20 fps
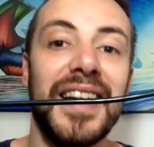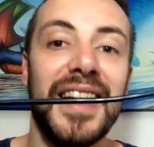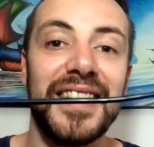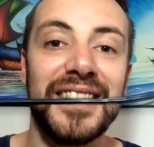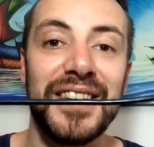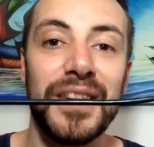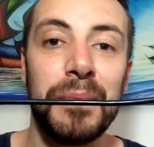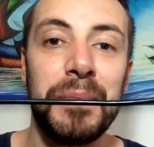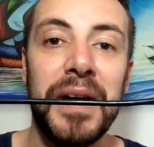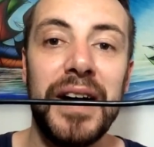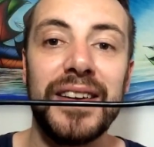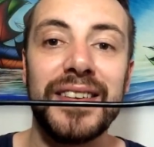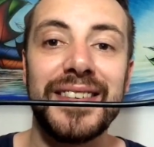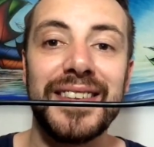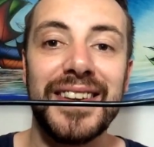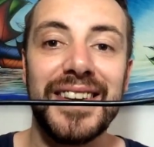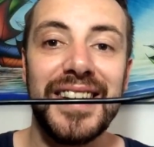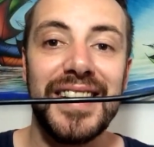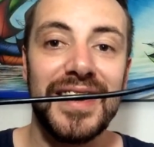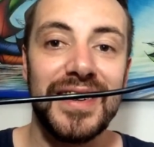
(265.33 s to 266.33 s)
To the past.
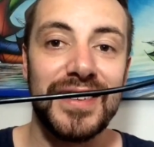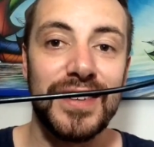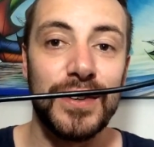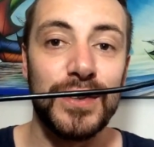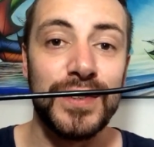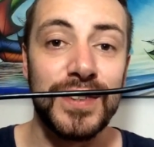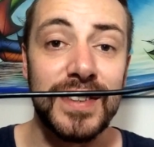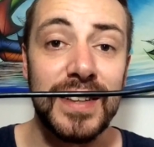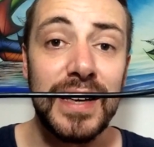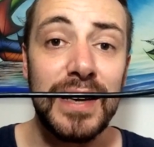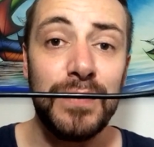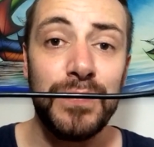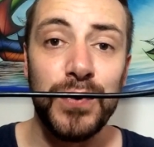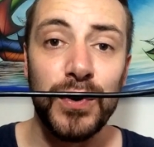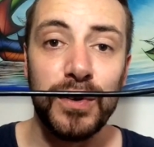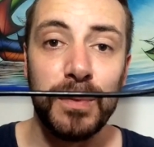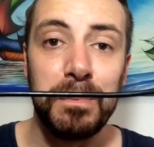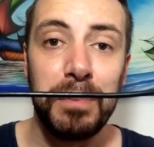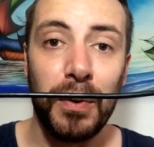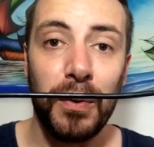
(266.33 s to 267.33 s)
So Steve
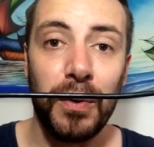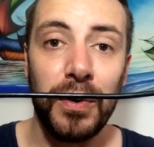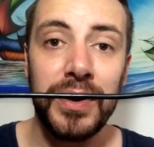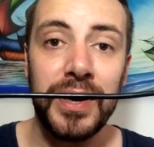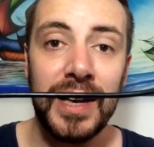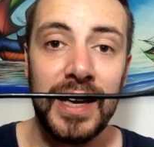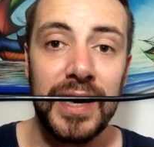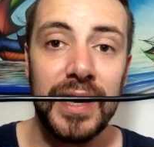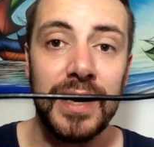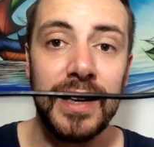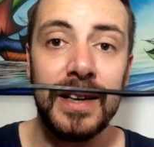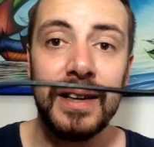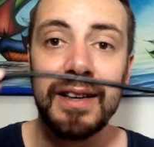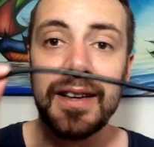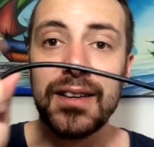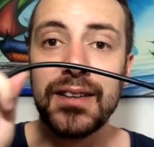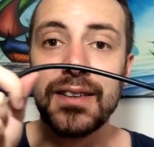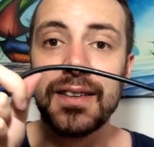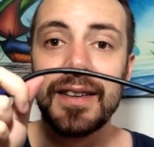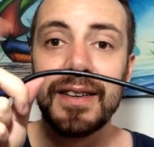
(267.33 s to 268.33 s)
was born here.
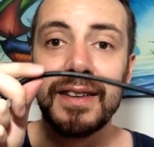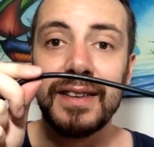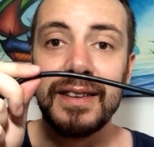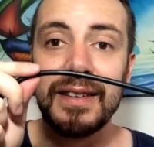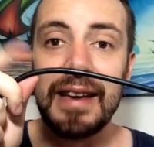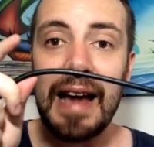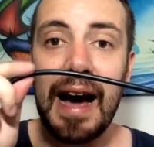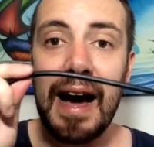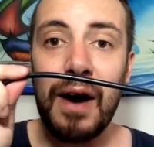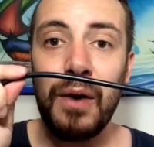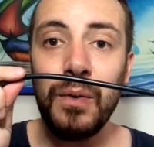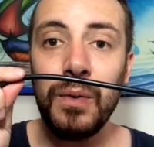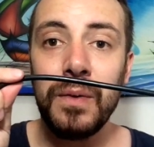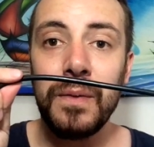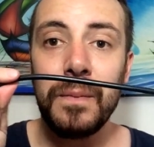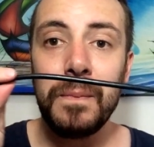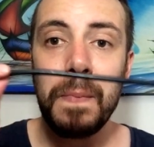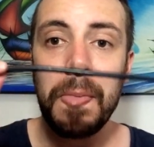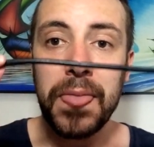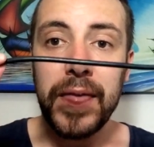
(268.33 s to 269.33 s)
Now,
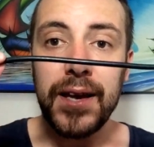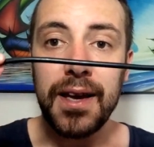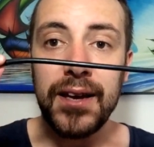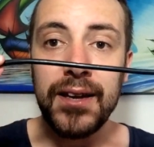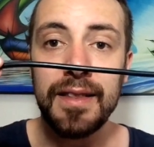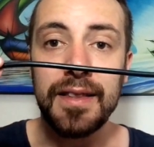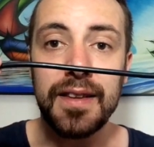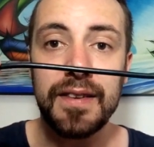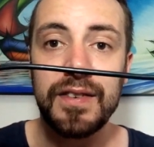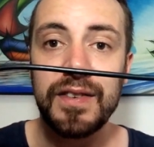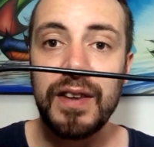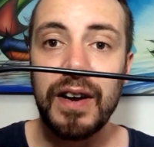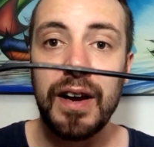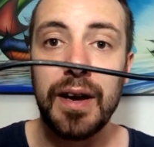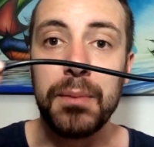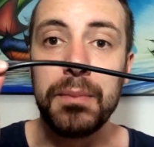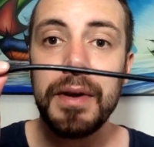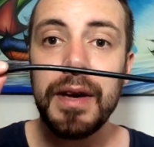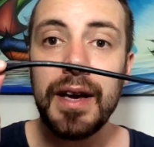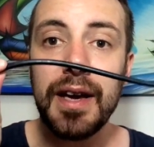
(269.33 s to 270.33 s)
in this
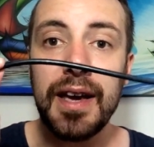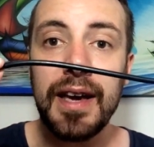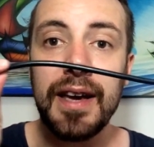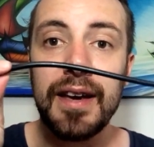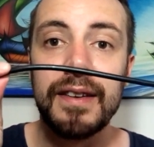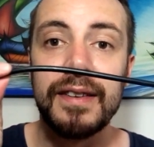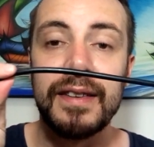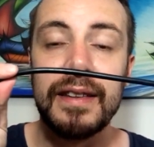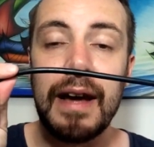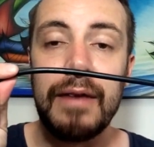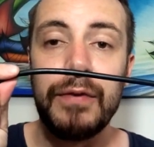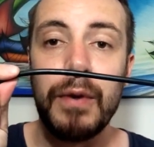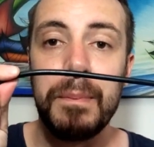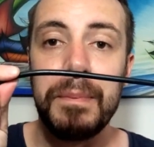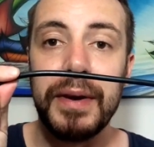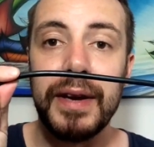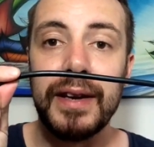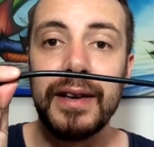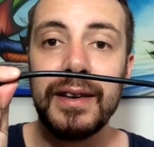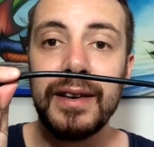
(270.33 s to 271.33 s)
time, he has never
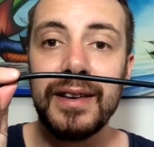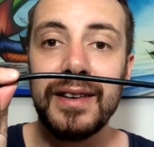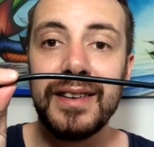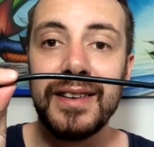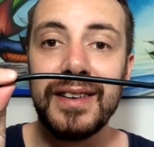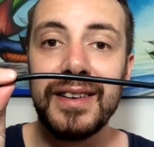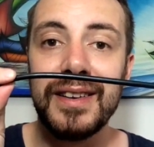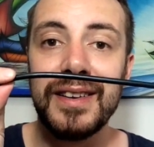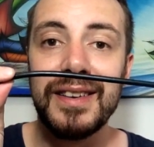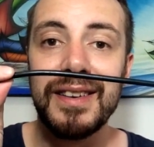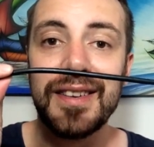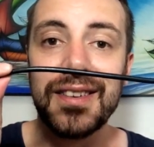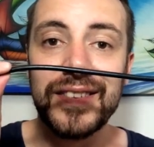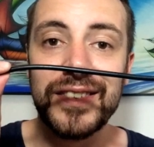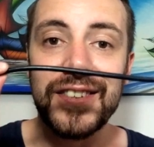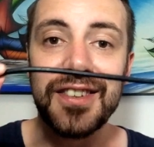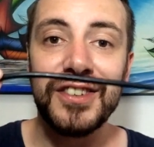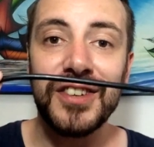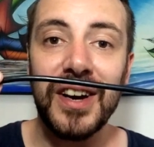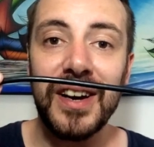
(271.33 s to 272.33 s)
been
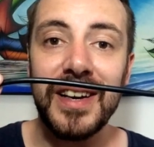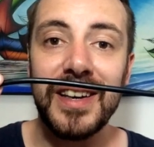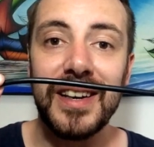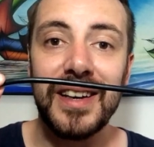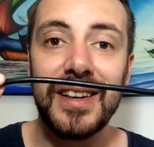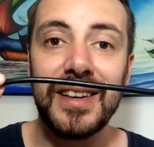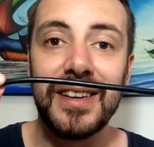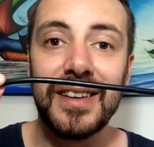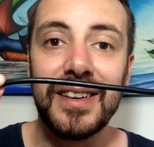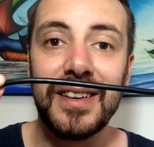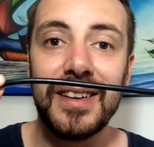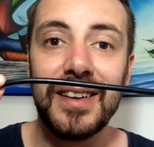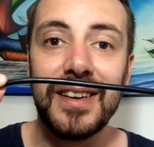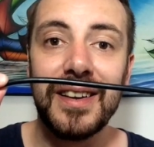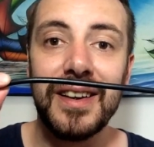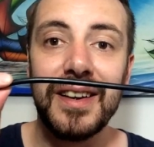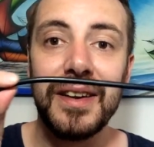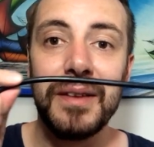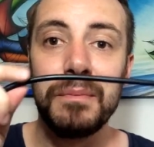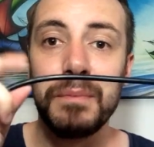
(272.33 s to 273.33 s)
to China.
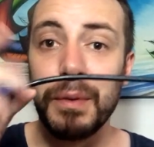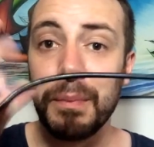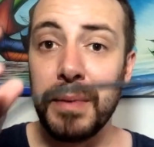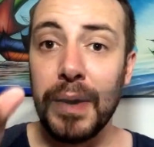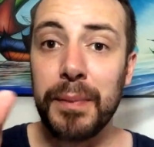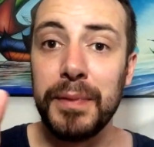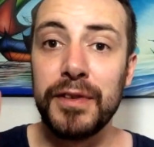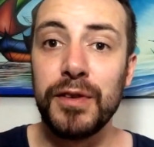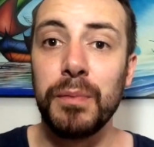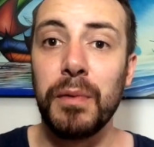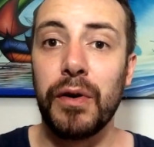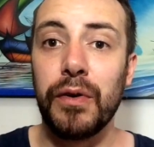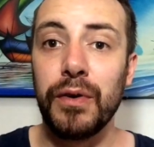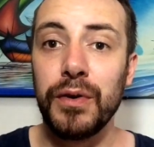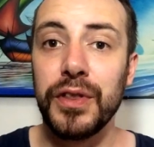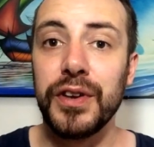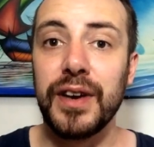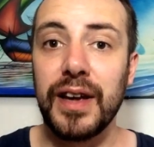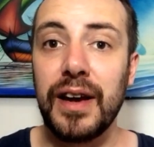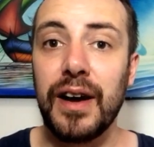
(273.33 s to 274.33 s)
But maybe tomorrow, or
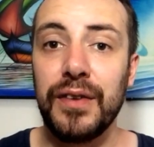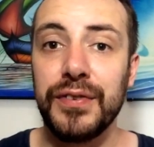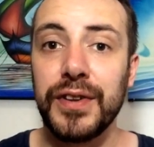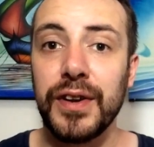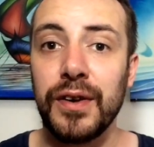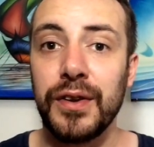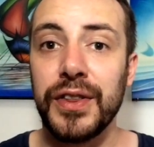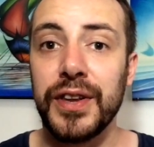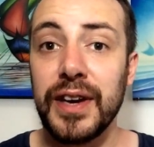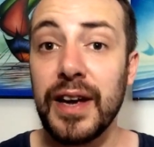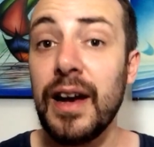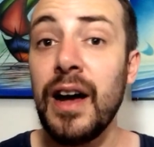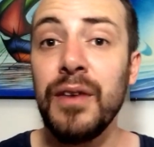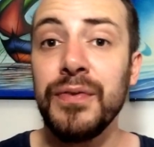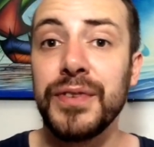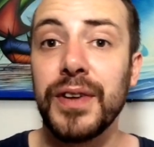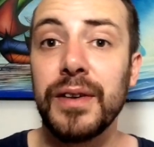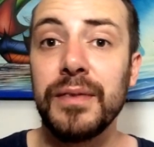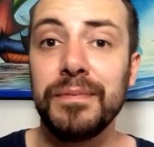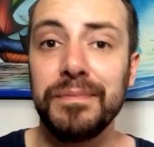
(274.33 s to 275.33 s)
the day after, or the day
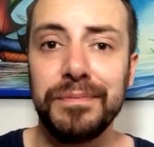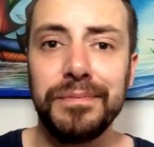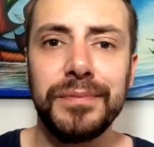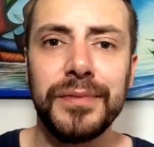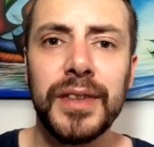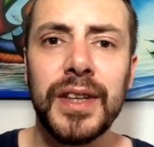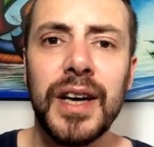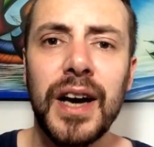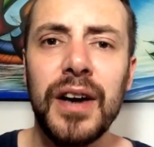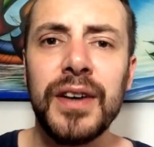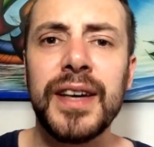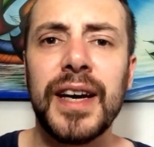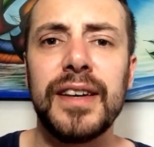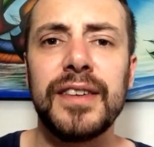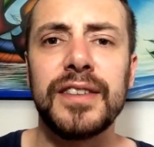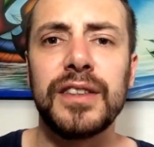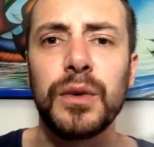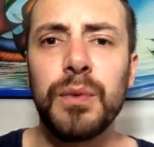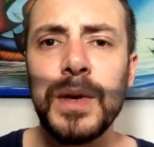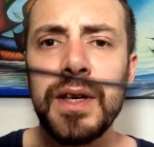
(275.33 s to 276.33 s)
after. Okay,
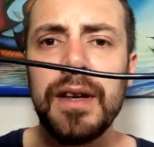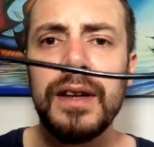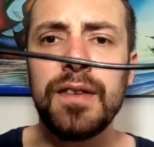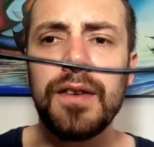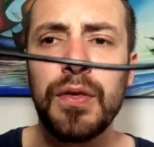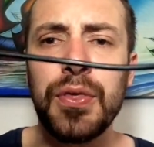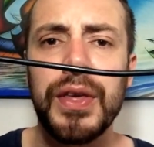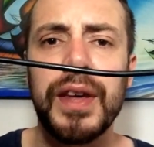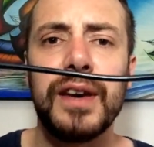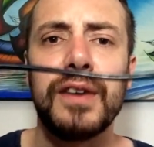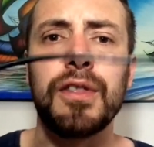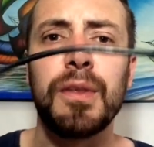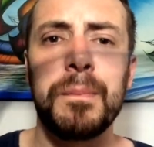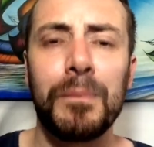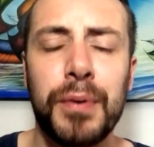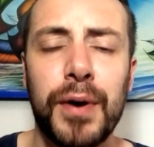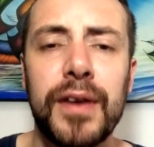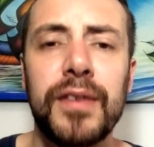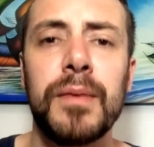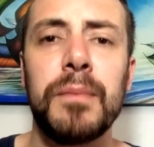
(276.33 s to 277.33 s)
so we need to think of the
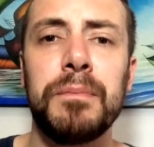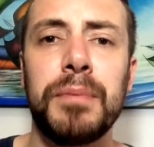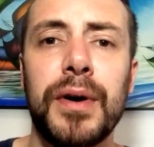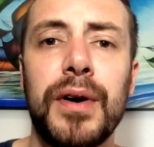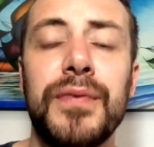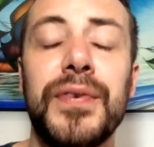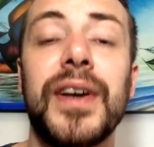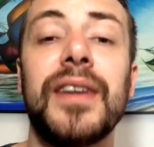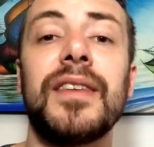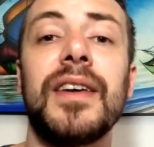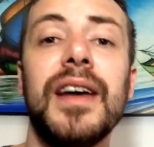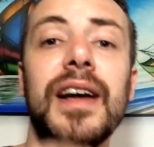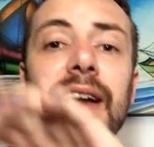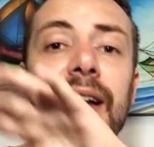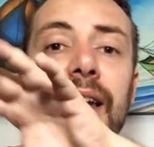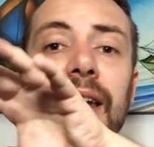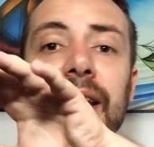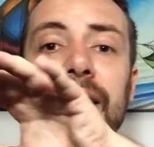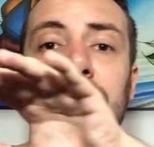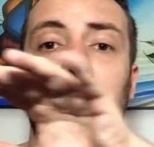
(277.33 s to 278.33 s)
present perfect
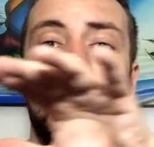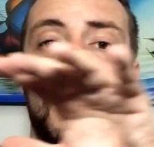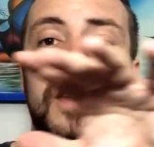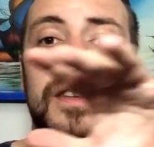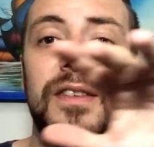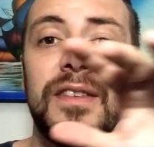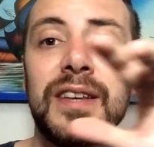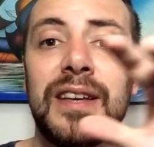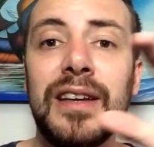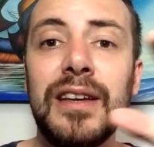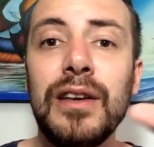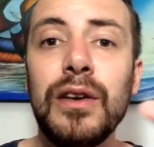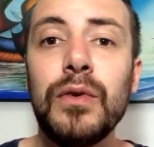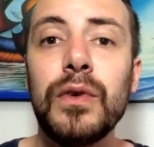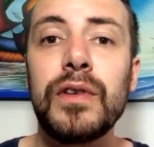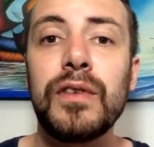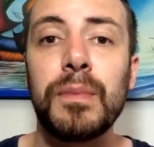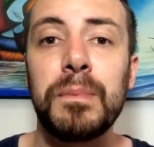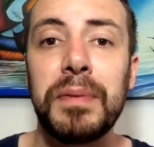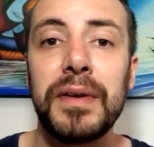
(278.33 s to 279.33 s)
like a
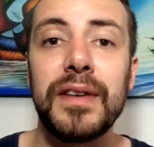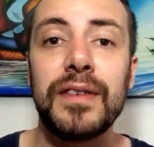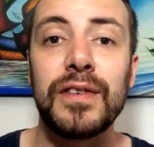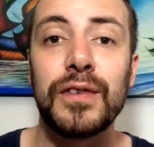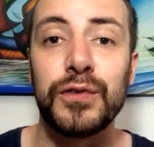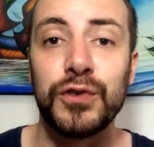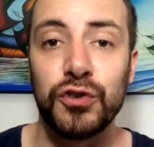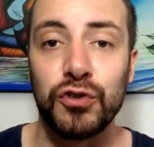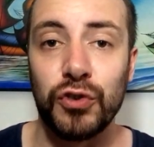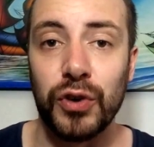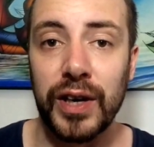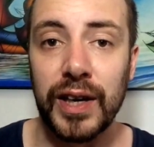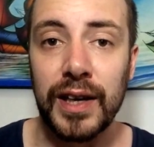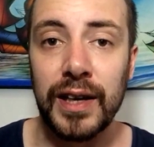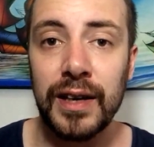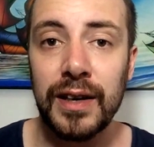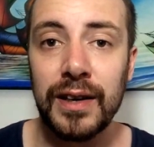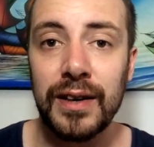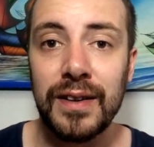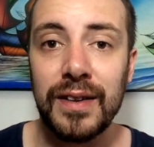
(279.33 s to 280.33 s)
continuous piece of string